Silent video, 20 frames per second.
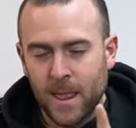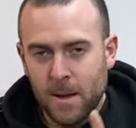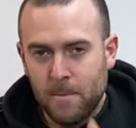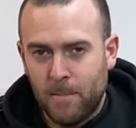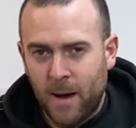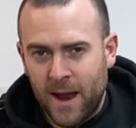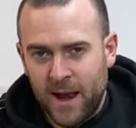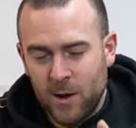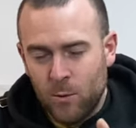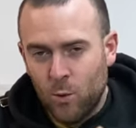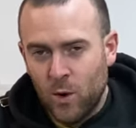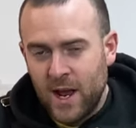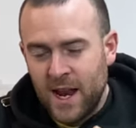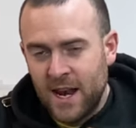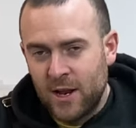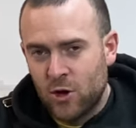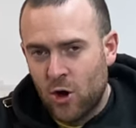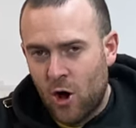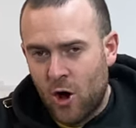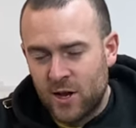But it
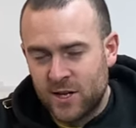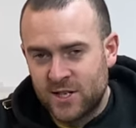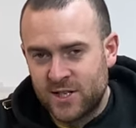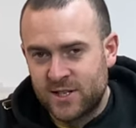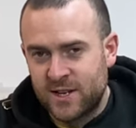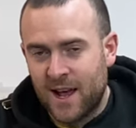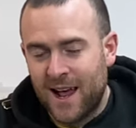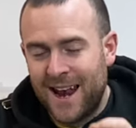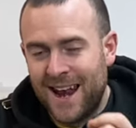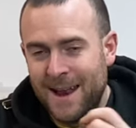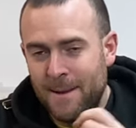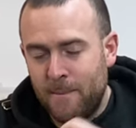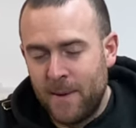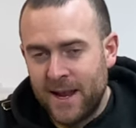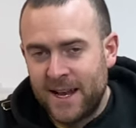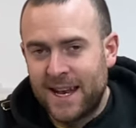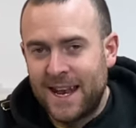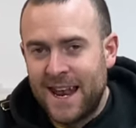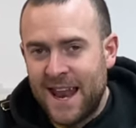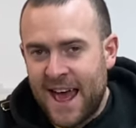will cost a
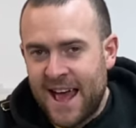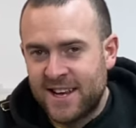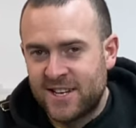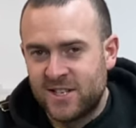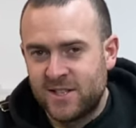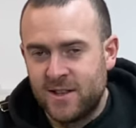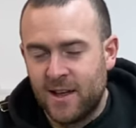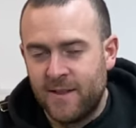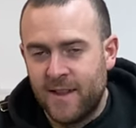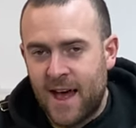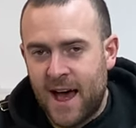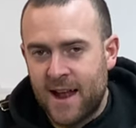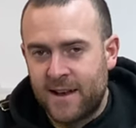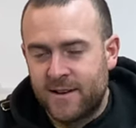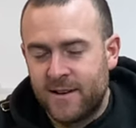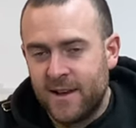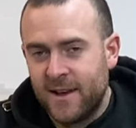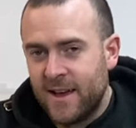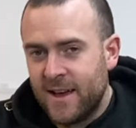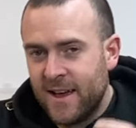bit less than
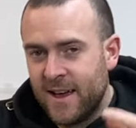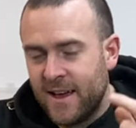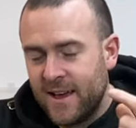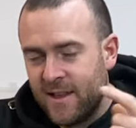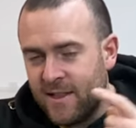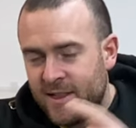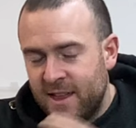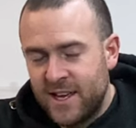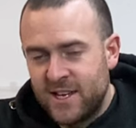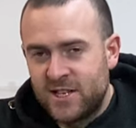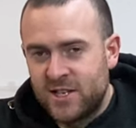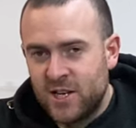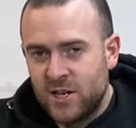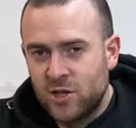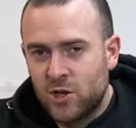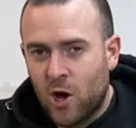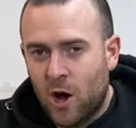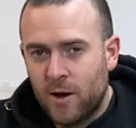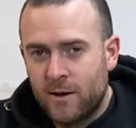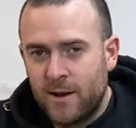that. This
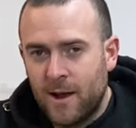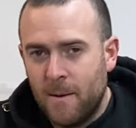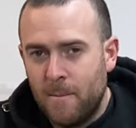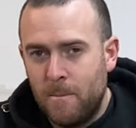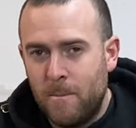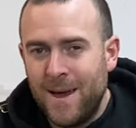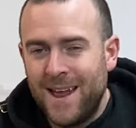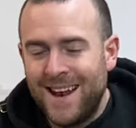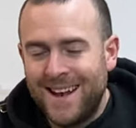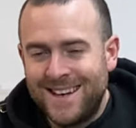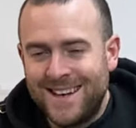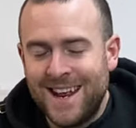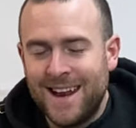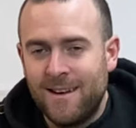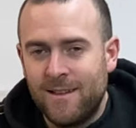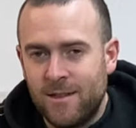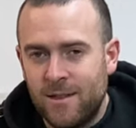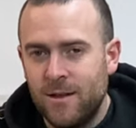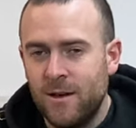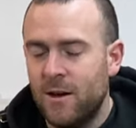has got a
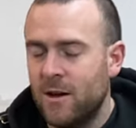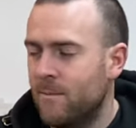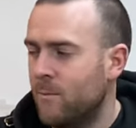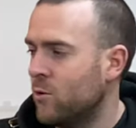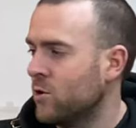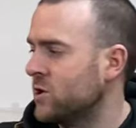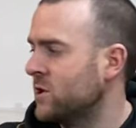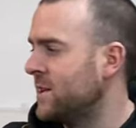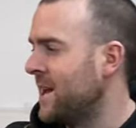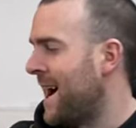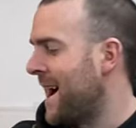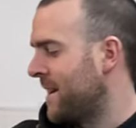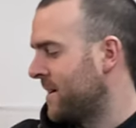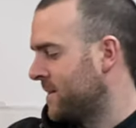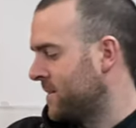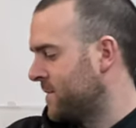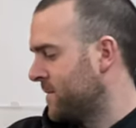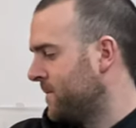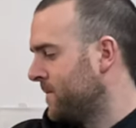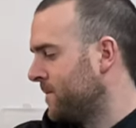built-in
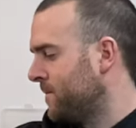thermostat